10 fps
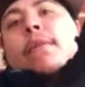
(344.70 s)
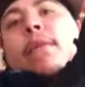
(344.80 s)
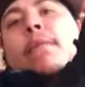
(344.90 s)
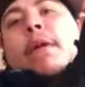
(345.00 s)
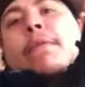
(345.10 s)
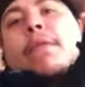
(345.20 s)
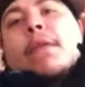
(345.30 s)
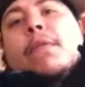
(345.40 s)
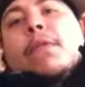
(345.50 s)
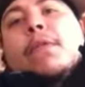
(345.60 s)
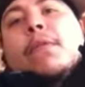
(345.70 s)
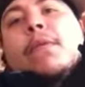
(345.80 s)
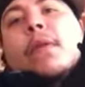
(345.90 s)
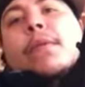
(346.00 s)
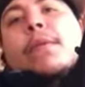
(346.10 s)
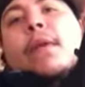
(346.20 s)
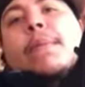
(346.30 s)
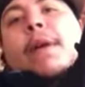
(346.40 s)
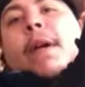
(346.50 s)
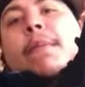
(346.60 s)
One of my favorite shoes all
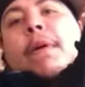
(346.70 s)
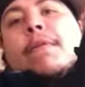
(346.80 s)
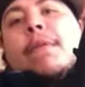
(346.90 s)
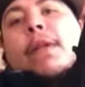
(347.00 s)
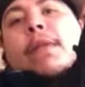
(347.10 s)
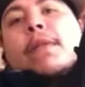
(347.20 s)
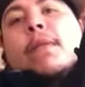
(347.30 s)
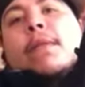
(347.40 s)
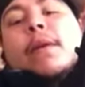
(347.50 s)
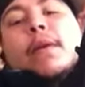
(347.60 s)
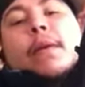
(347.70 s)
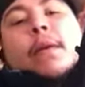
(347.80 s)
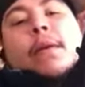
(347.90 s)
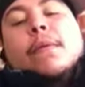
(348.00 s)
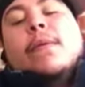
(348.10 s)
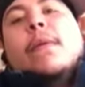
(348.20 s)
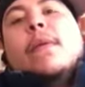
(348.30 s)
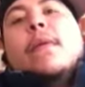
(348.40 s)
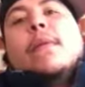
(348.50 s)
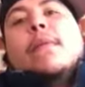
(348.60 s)
time. I got my Flints on right now,
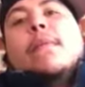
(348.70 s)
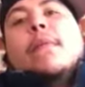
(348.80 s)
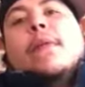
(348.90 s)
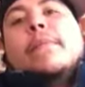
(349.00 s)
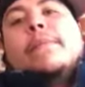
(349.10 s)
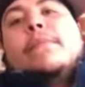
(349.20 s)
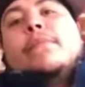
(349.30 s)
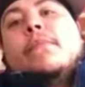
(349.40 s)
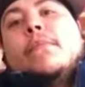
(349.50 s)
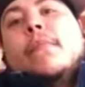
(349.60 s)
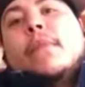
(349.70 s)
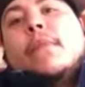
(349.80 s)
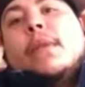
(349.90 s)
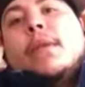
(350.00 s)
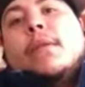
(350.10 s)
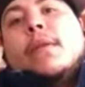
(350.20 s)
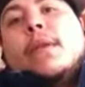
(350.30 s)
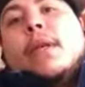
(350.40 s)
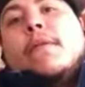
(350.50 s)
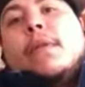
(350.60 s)
but these are
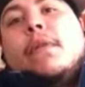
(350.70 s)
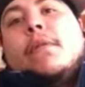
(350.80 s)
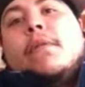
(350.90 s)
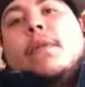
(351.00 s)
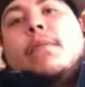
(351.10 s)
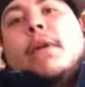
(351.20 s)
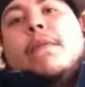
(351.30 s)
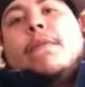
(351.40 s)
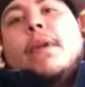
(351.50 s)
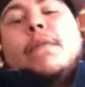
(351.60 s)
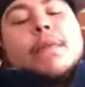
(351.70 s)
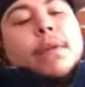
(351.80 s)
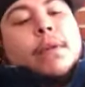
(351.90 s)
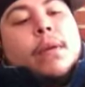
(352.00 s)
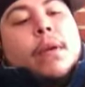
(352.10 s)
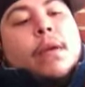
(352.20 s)
definitely one of my favorites.